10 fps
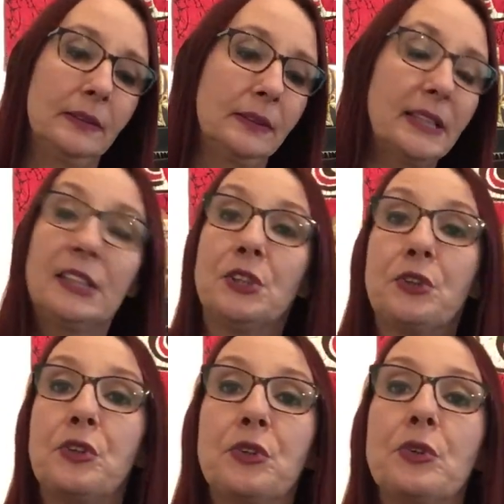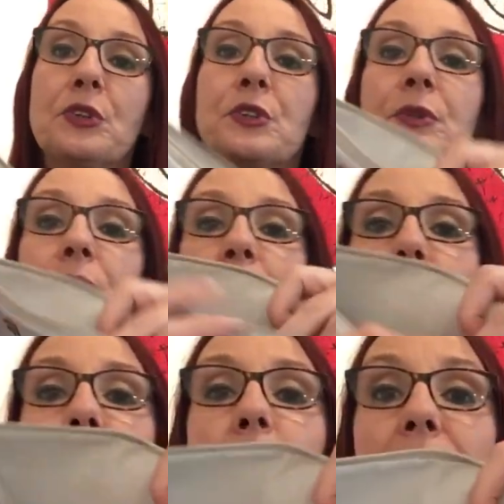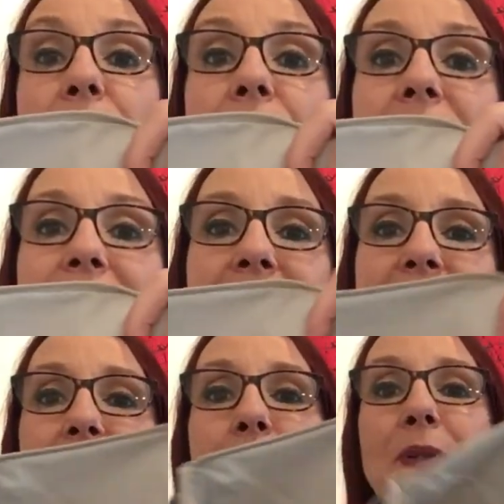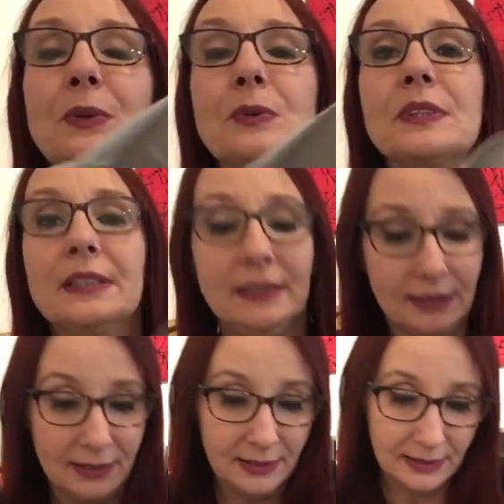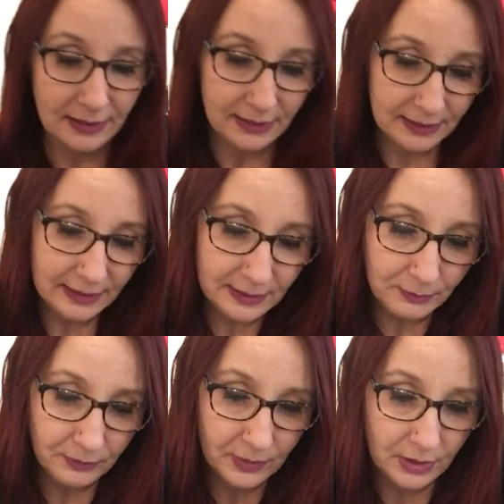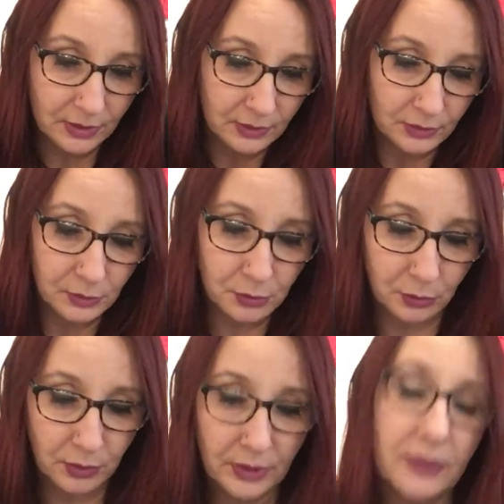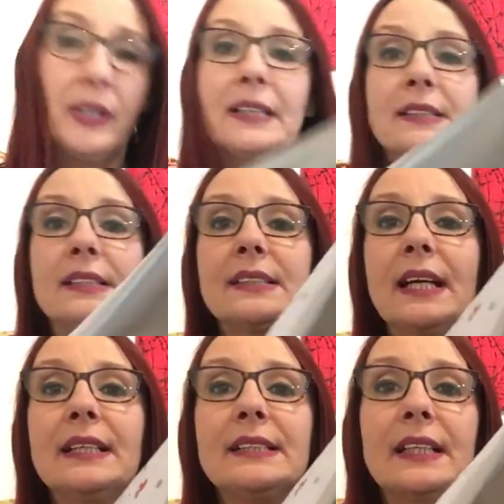this is huge. So I'll put all, as you can see, with me holding it. Um, so that's the size